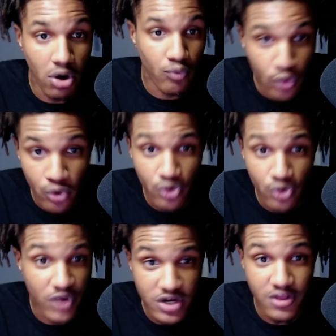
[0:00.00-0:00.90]
rules and
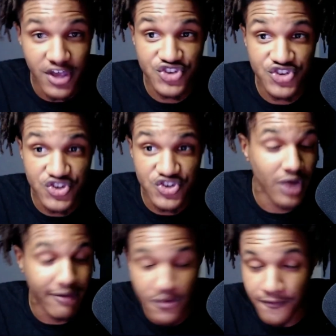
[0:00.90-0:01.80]
regulations that you
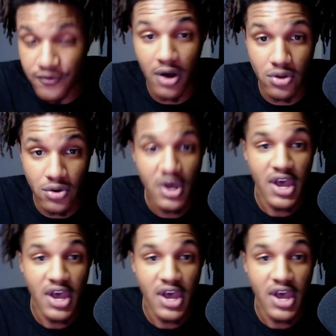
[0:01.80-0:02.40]
have to follow.